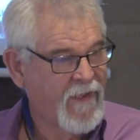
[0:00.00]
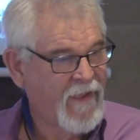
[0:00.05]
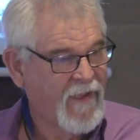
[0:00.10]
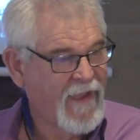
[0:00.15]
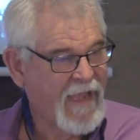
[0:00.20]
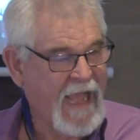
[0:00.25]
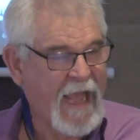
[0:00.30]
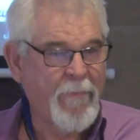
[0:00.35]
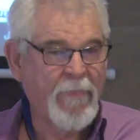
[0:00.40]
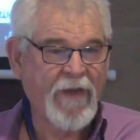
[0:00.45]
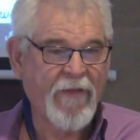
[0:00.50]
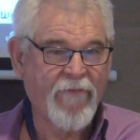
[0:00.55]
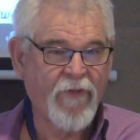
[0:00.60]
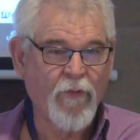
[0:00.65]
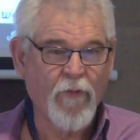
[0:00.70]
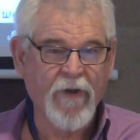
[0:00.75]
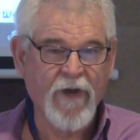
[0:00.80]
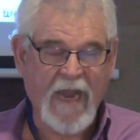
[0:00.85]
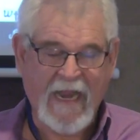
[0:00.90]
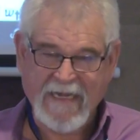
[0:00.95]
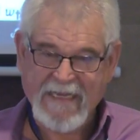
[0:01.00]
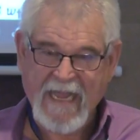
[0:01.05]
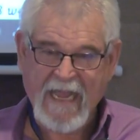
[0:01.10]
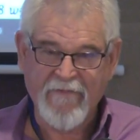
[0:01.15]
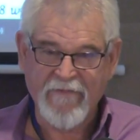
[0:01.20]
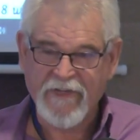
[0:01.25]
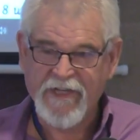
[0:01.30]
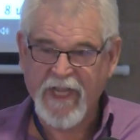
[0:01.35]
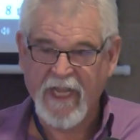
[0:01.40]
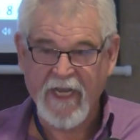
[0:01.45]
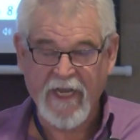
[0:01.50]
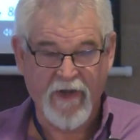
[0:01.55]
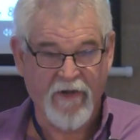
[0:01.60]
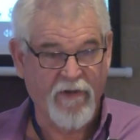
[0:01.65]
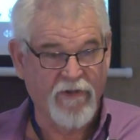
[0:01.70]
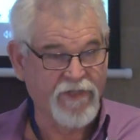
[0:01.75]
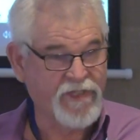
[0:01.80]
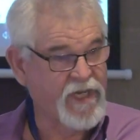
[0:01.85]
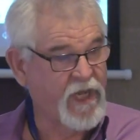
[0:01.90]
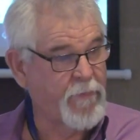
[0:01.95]
How many of you would like to have a
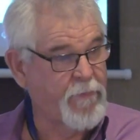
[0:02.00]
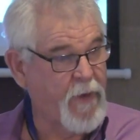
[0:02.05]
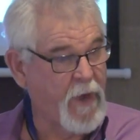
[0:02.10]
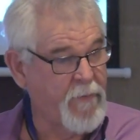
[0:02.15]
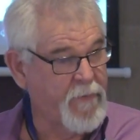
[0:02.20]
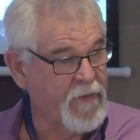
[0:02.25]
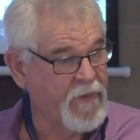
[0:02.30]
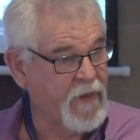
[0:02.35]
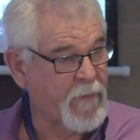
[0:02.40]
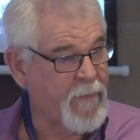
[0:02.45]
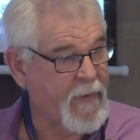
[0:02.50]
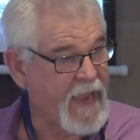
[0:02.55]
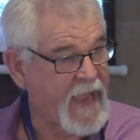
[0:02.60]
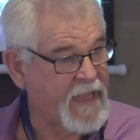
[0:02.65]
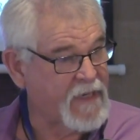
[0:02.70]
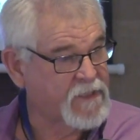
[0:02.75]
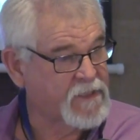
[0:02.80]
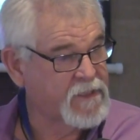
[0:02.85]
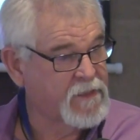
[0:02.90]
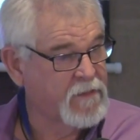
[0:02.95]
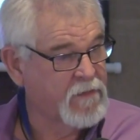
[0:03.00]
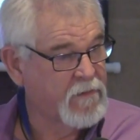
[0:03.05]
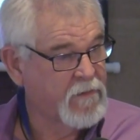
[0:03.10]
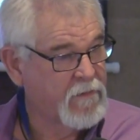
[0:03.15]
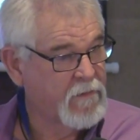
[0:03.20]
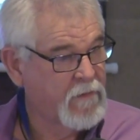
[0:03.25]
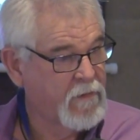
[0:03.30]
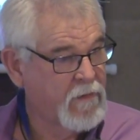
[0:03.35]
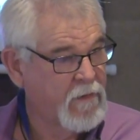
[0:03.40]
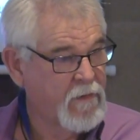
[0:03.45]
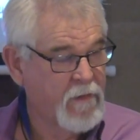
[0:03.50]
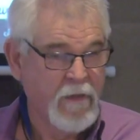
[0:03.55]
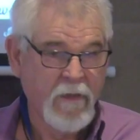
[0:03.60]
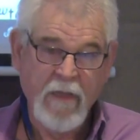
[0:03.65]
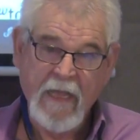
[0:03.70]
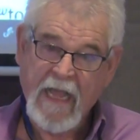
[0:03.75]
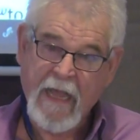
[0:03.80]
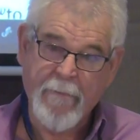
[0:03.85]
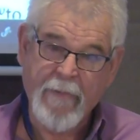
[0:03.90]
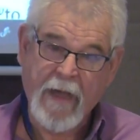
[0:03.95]
10-year-old still pooping their pants?
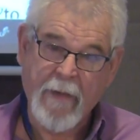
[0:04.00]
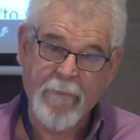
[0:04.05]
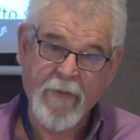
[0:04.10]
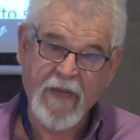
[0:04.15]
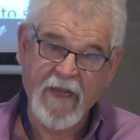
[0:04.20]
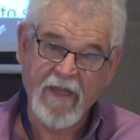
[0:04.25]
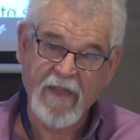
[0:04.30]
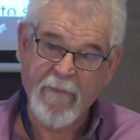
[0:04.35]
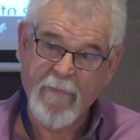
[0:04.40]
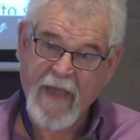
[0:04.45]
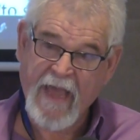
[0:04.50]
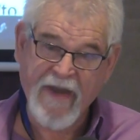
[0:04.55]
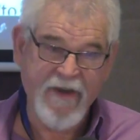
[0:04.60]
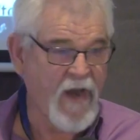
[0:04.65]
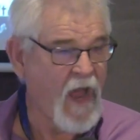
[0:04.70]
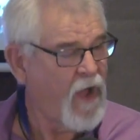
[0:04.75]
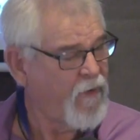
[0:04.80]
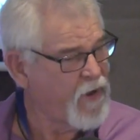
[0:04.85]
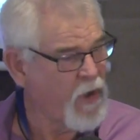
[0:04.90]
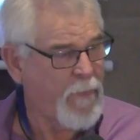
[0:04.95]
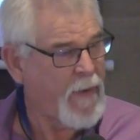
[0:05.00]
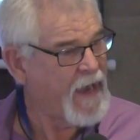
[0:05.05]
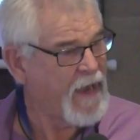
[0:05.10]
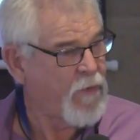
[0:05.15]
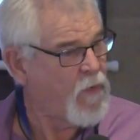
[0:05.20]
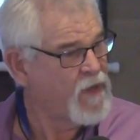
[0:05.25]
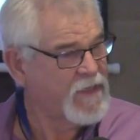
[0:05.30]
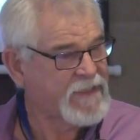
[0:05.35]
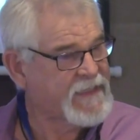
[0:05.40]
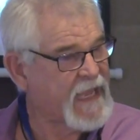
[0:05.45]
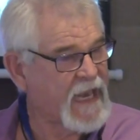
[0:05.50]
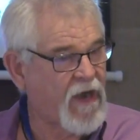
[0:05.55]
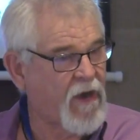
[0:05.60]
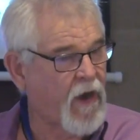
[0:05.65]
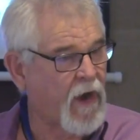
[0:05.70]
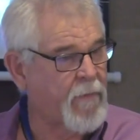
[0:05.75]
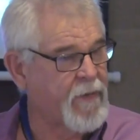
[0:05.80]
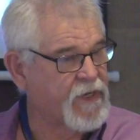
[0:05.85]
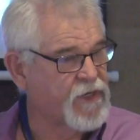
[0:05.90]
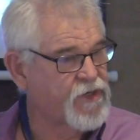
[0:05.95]
How about peeing the bed? No, nobody wants that
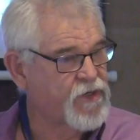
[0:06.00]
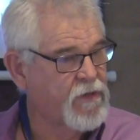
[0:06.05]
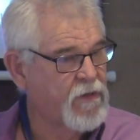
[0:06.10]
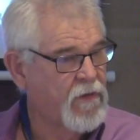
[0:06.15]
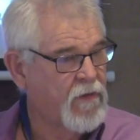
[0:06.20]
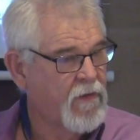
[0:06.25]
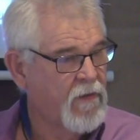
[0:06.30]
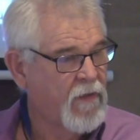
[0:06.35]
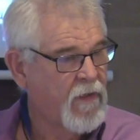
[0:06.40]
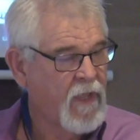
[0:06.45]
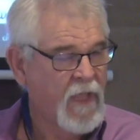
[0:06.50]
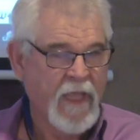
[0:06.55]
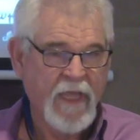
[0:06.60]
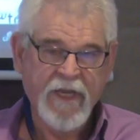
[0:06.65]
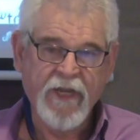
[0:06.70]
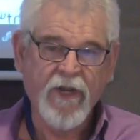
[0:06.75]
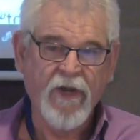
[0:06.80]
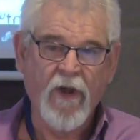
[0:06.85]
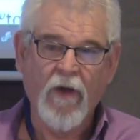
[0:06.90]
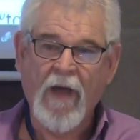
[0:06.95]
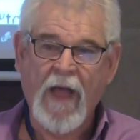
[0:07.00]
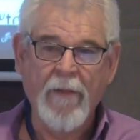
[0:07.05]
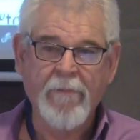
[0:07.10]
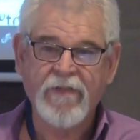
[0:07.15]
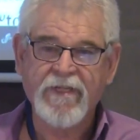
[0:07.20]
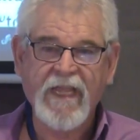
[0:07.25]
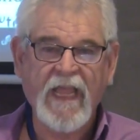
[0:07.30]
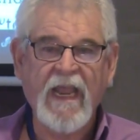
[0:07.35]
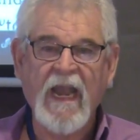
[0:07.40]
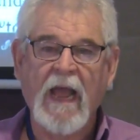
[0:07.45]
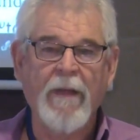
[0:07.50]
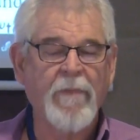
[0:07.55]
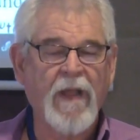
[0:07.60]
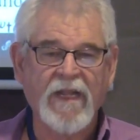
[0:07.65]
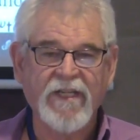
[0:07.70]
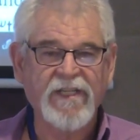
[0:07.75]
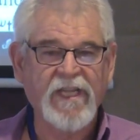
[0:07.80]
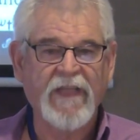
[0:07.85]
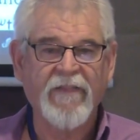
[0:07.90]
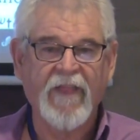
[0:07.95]
garbage. You know, I'm
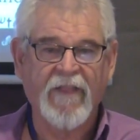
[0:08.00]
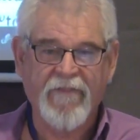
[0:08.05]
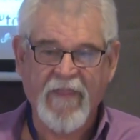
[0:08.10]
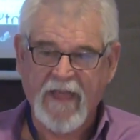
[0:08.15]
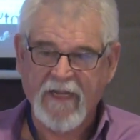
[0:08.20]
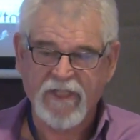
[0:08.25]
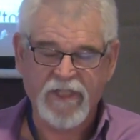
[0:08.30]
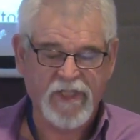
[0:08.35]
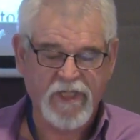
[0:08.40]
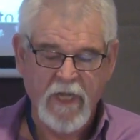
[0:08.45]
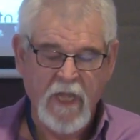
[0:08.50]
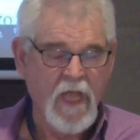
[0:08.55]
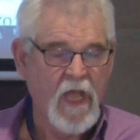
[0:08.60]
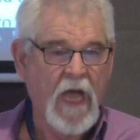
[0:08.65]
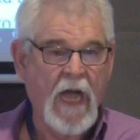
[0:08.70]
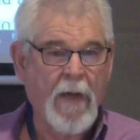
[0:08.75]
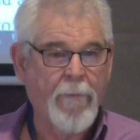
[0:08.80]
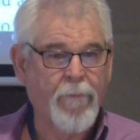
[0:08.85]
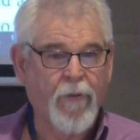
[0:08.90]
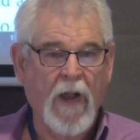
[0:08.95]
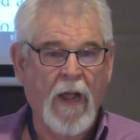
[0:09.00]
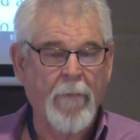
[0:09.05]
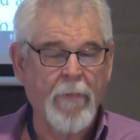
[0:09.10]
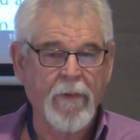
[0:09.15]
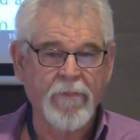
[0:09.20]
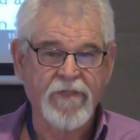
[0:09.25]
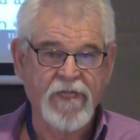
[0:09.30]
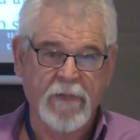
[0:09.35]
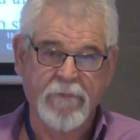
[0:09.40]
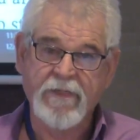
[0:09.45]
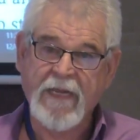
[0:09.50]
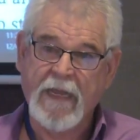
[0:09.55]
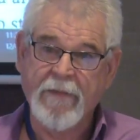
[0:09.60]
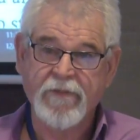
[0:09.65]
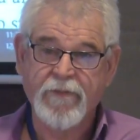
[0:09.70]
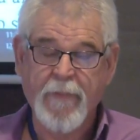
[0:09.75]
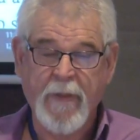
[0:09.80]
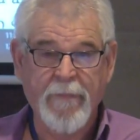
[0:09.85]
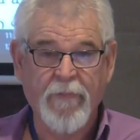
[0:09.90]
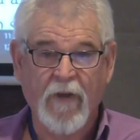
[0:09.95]
not saying that that's a problem.
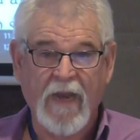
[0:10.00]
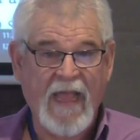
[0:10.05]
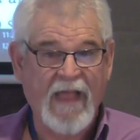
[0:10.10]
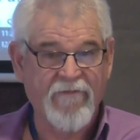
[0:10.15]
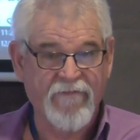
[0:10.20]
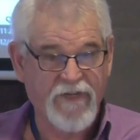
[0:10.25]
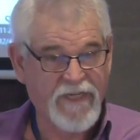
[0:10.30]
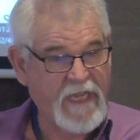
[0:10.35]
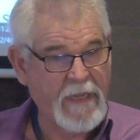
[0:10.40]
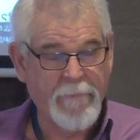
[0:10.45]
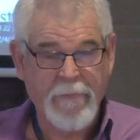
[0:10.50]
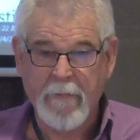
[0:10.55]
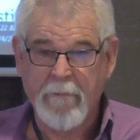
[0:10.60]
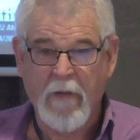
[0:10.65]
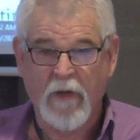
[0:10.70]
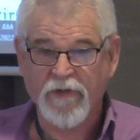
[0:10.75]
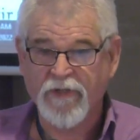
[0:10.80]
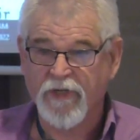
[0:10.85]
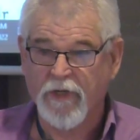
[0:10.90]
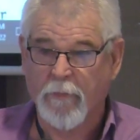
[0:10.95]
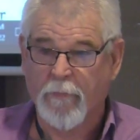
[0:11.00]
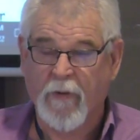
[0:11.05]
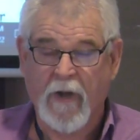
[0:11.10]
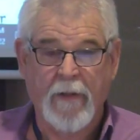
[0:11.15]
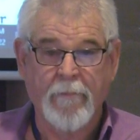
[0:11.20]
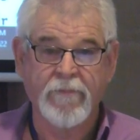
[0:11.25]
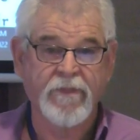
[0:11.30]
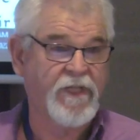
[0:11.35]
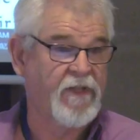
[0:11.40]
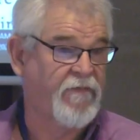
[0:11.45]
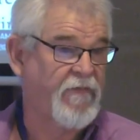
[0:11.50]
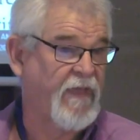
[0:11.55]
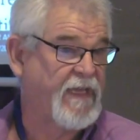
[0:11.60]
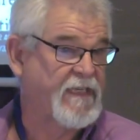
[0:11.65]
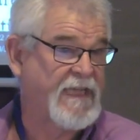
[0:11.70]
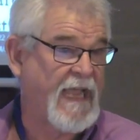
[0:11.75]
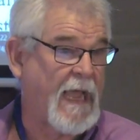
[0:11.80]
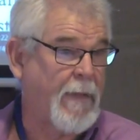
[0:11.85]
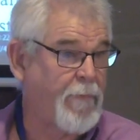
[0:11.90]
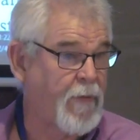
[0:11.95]
Sometimes people have deep emotional problems and
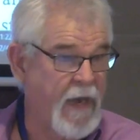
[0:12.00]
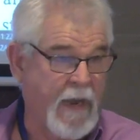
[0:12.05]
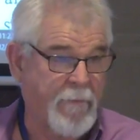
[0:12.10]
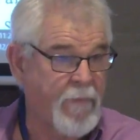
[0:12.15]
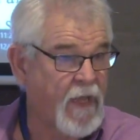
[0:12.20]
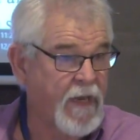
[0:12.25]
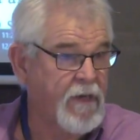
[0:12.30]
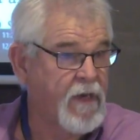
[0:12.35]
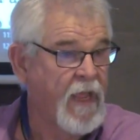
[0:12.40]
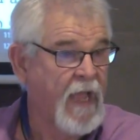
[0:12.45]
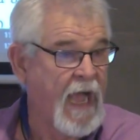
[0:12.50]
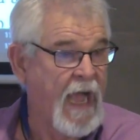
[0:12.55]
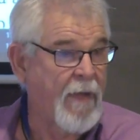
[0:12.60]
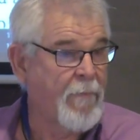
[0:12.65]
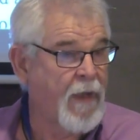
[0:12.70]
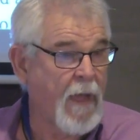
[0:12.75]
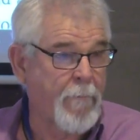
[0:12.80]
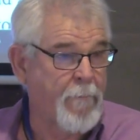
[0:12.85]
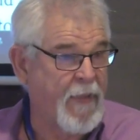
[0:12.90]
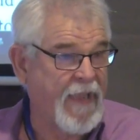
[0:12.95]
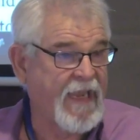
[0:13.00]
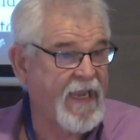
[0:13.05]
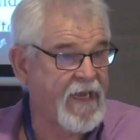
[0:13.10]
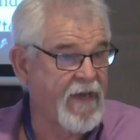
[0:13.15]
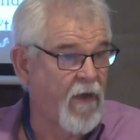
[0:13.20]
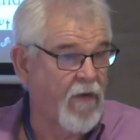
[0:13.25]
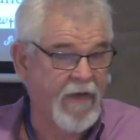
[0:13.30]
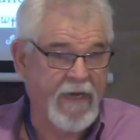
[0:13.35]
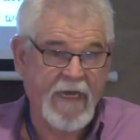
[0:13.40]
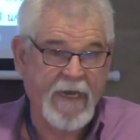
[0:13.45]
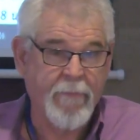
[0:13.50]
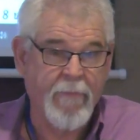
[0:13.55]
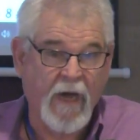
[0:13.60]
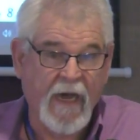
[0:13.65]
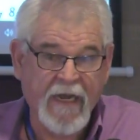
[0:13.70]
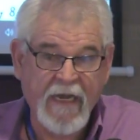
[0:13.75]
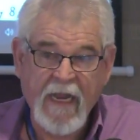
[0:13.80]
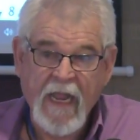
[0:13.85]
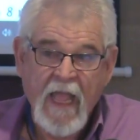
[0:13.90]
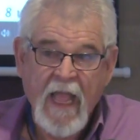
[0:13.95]
things happen. I'm not picking on
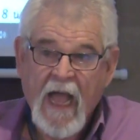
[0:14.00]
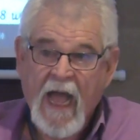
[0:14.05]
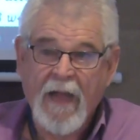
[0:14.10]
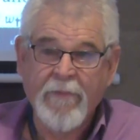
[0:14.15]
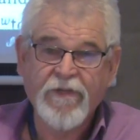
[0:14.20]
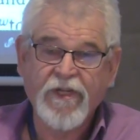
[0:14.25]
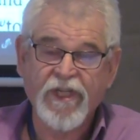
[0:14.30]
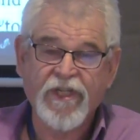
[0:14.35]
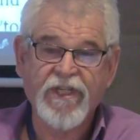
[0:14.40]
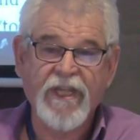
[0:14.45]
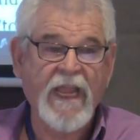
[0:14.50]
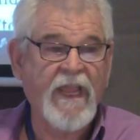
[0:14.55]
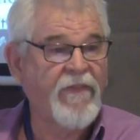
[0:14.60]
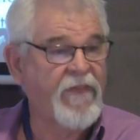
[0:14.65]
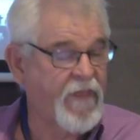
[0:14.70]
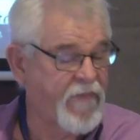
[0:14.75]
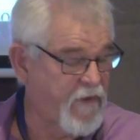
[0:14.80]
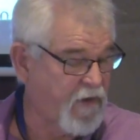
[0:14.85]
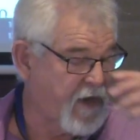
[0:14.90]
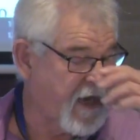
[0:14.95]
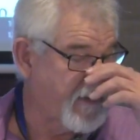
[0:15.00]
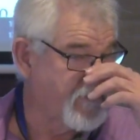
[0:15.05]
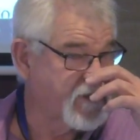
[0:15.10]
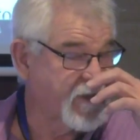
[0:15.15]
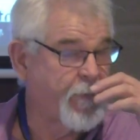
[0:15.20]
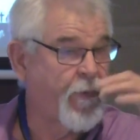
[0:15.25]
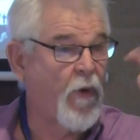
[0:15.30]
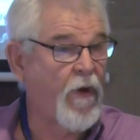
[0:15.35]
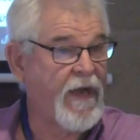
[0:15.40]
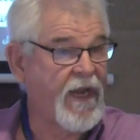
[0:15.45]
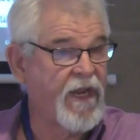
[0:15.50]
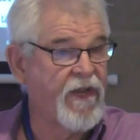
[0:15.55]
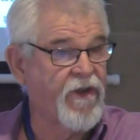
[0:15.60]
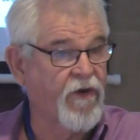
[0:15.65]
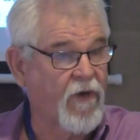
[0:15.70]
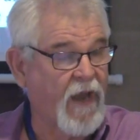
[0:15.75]
anybody. I'm just saying that there comes a point in your